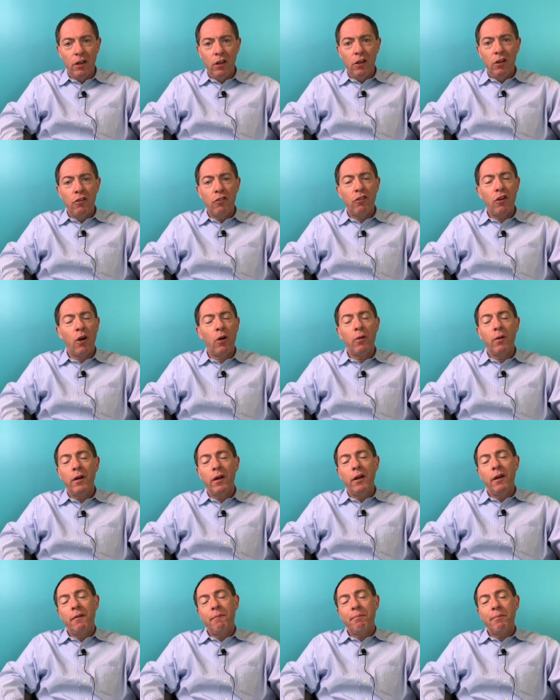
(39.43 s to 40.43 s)
So
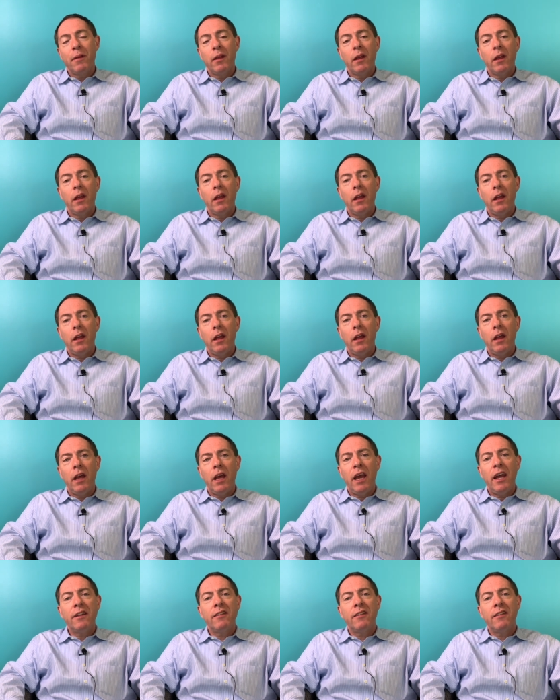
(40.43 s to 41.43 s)

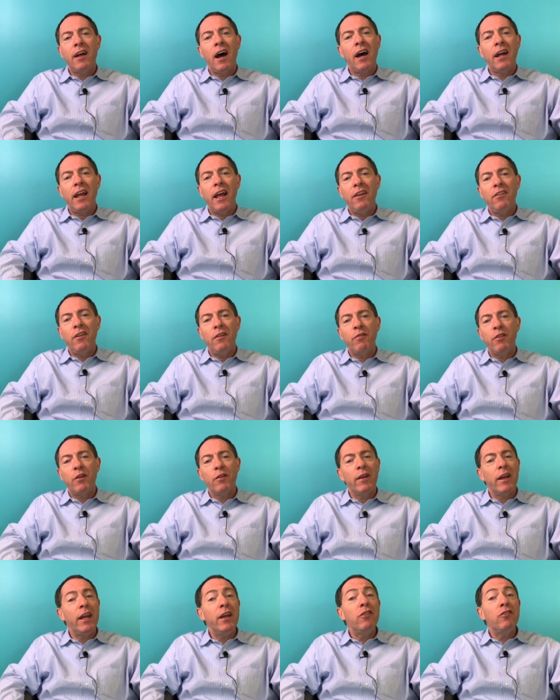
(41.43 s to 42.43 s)
it's not as if there
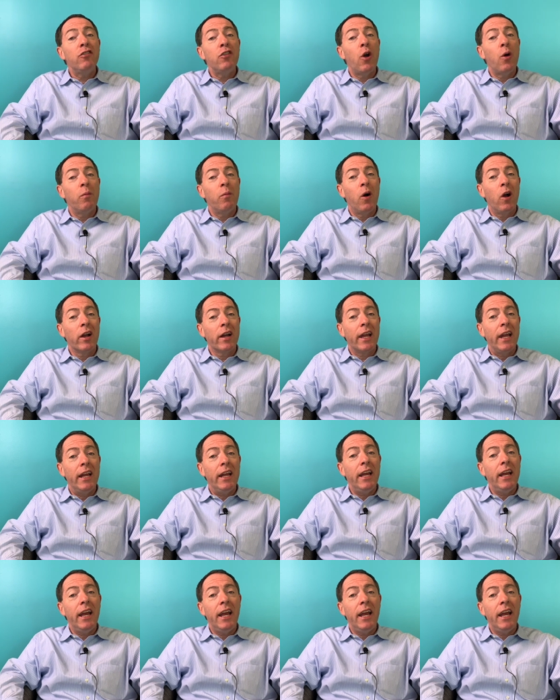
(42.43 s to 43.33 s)
is no market,